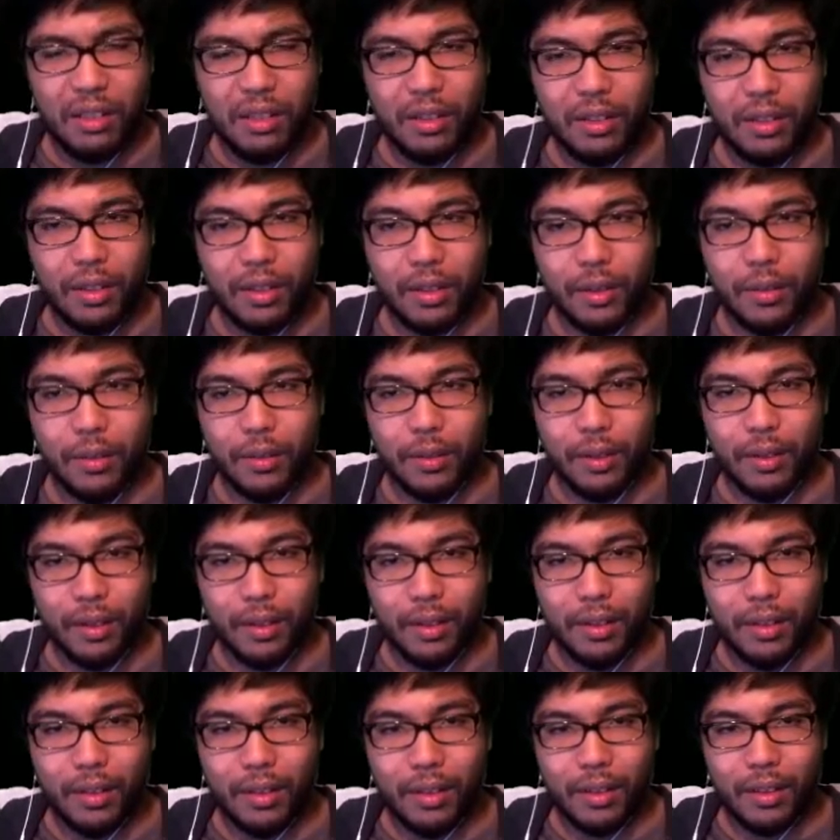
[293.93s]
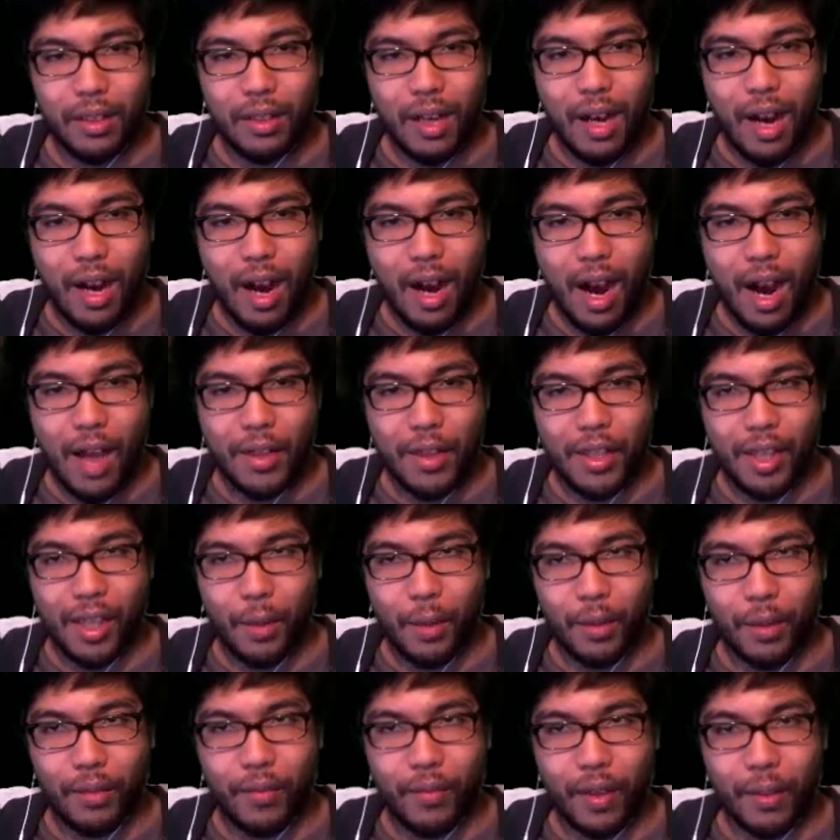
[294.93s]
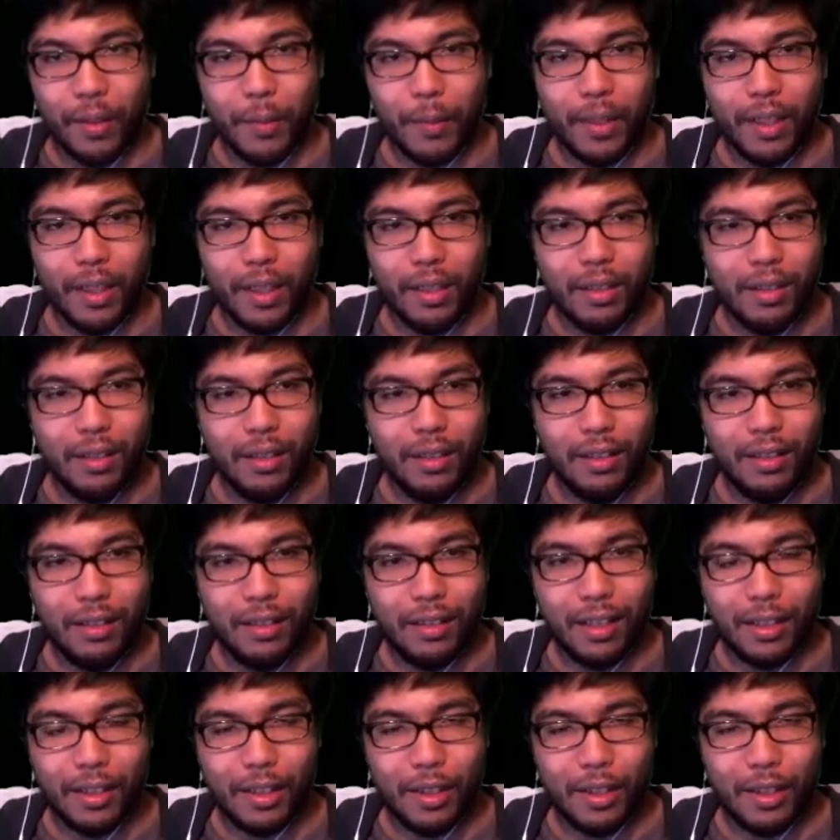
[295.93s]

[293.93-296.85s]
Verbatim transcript: Dude, I think I want to fight him again. Like,